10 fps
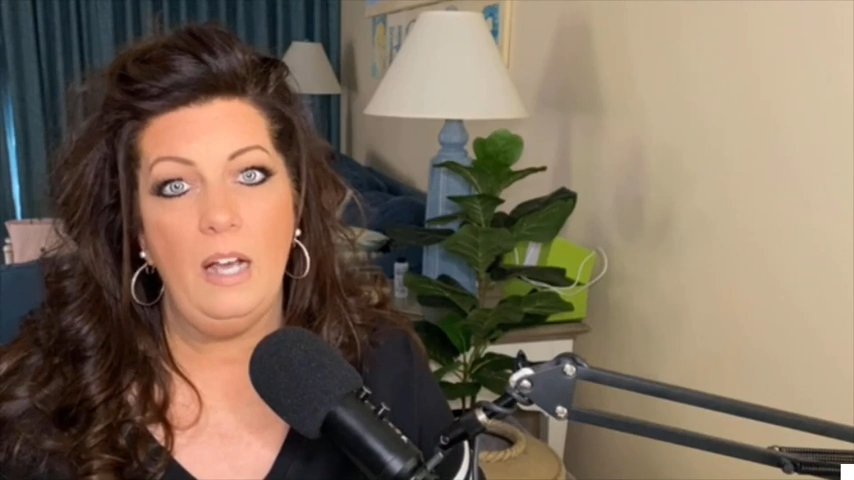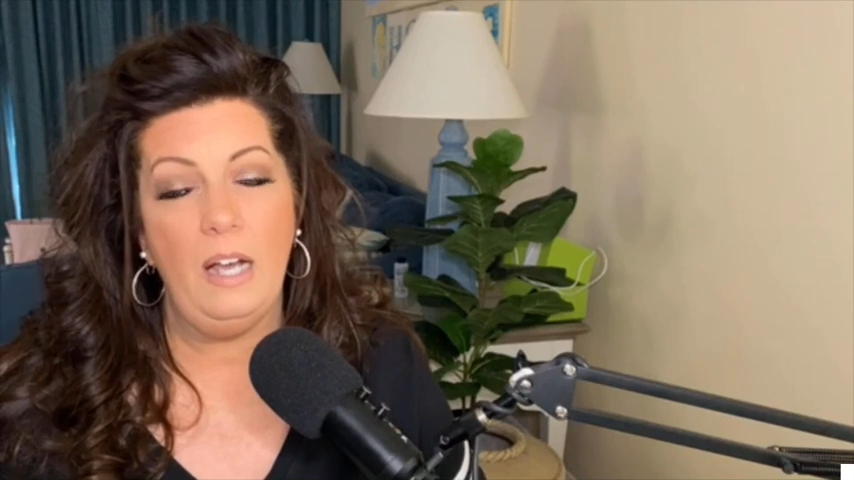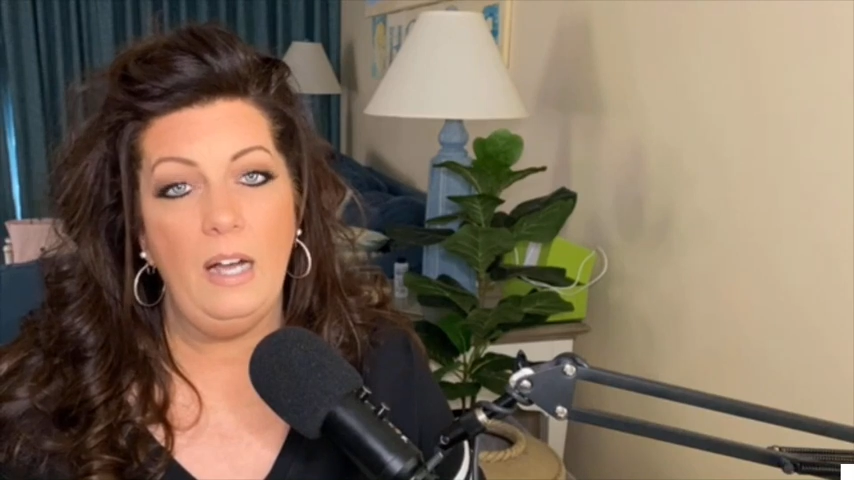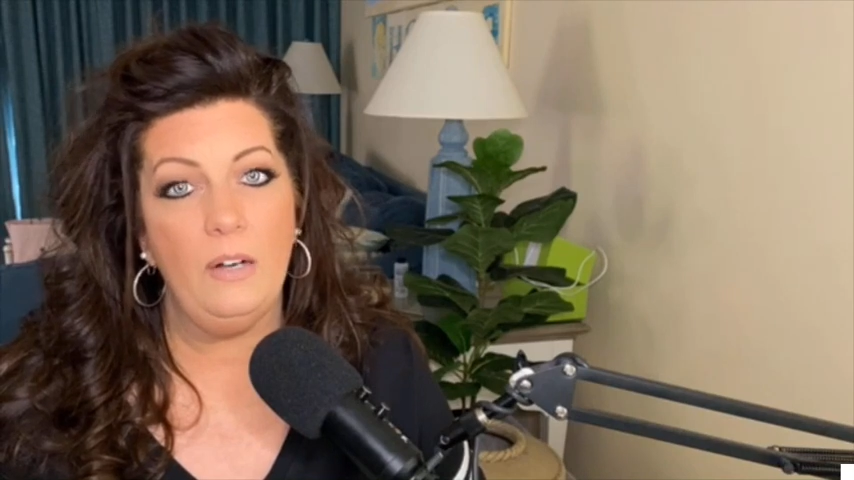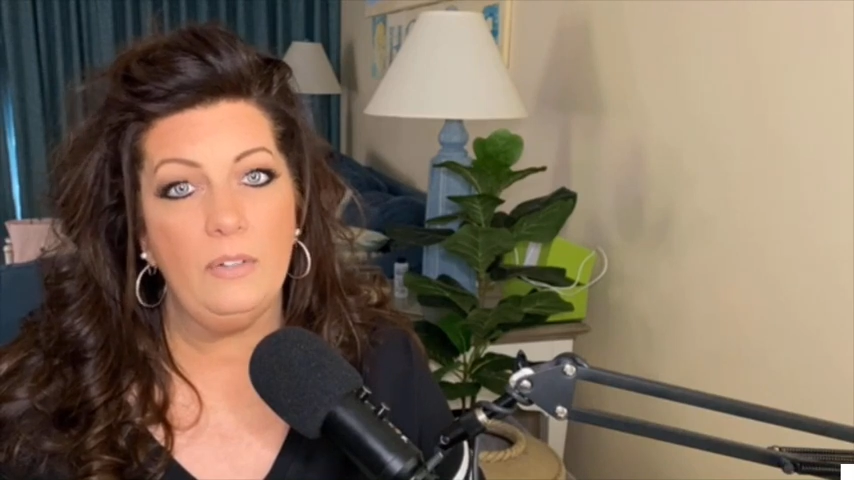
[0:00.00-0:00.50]

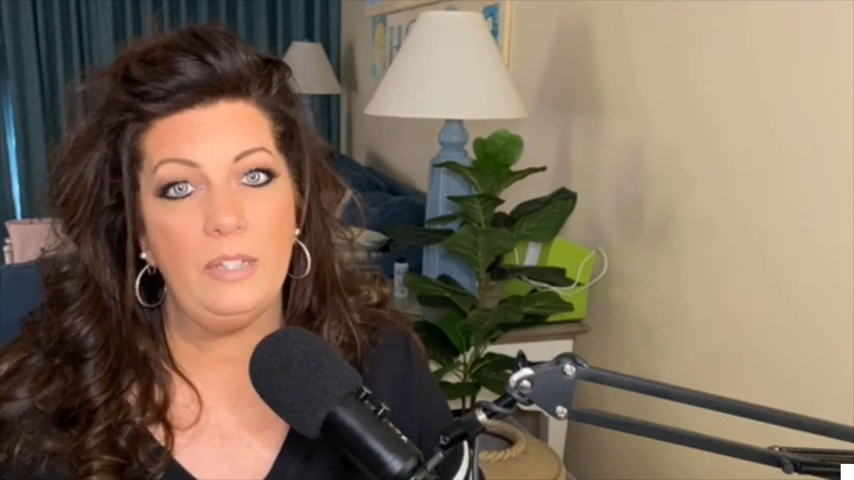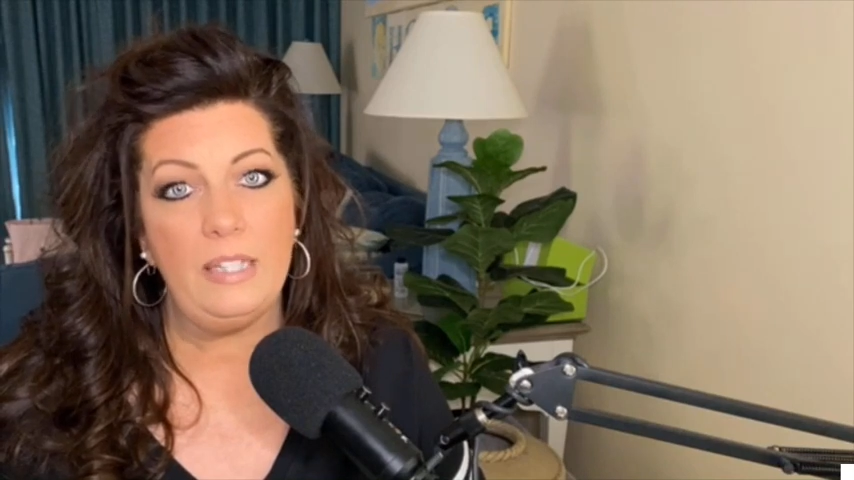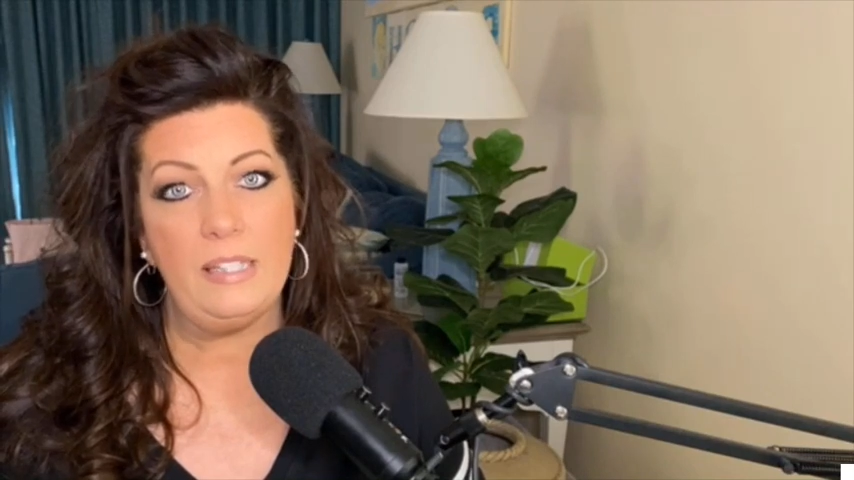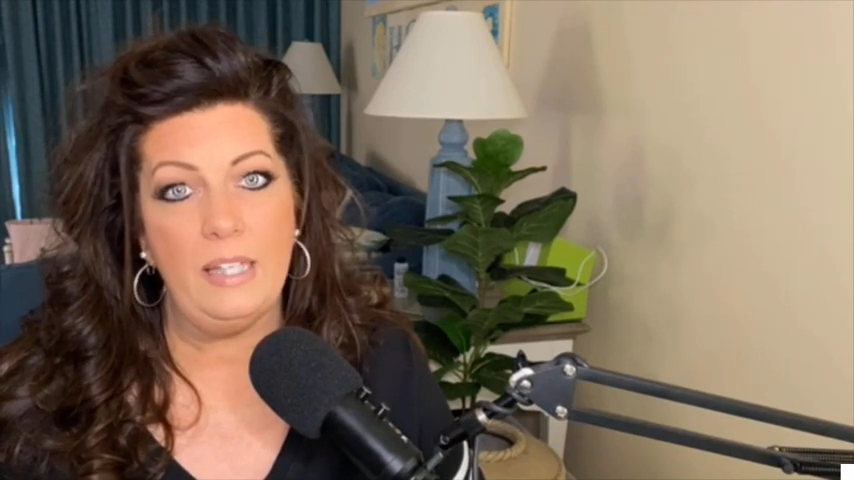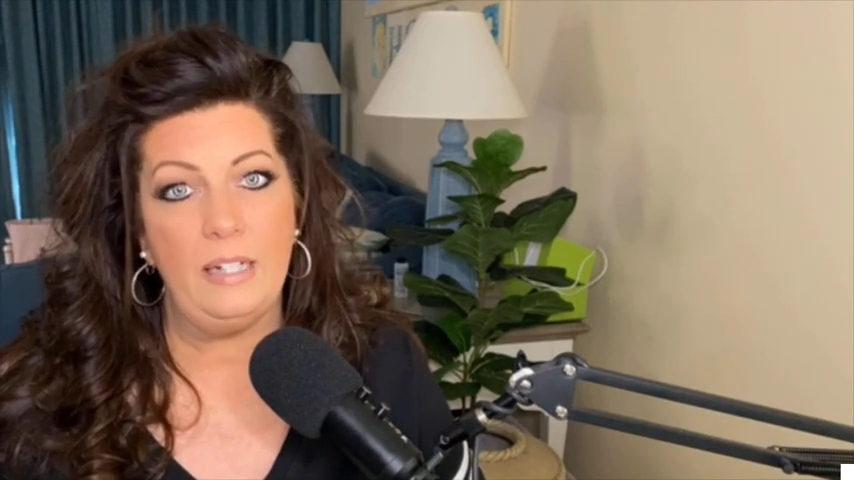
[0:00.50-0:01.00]
I
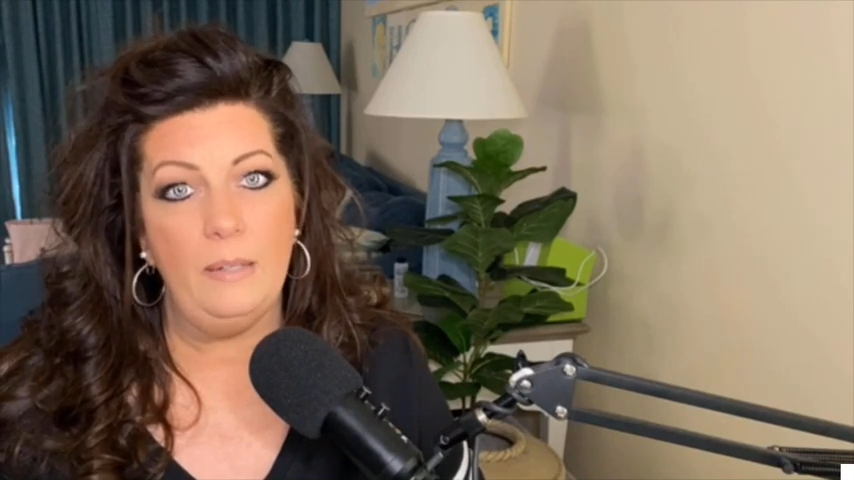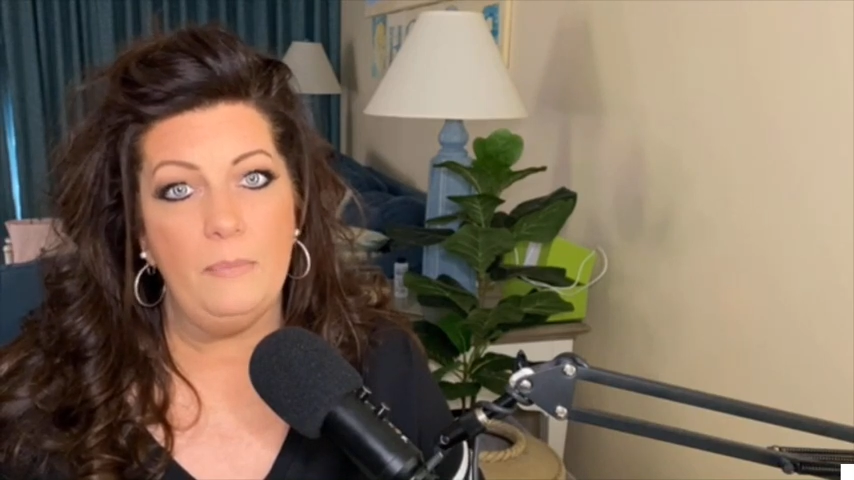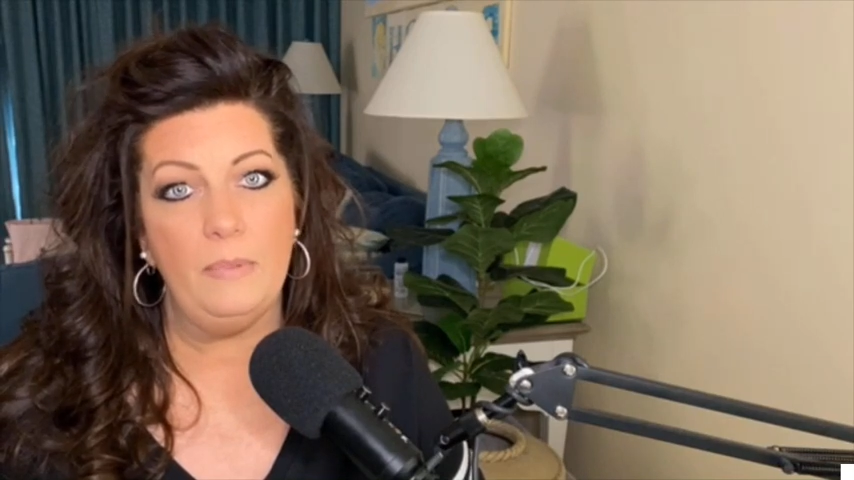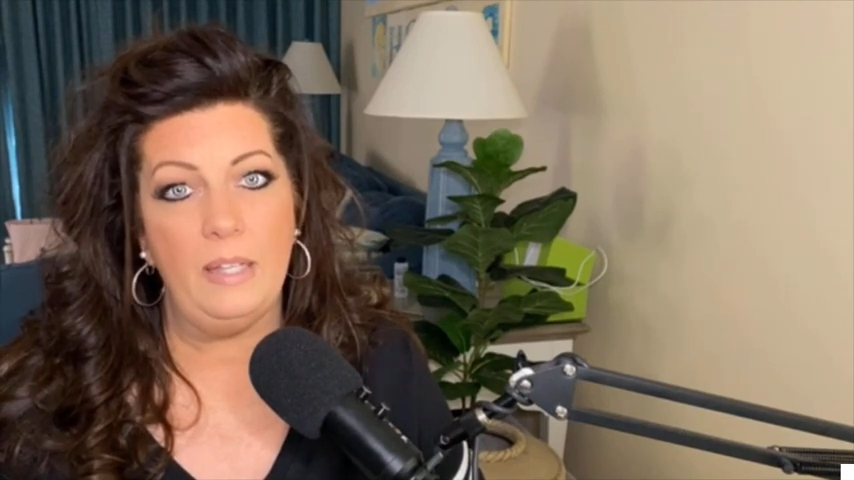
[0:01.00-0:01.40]
only set up,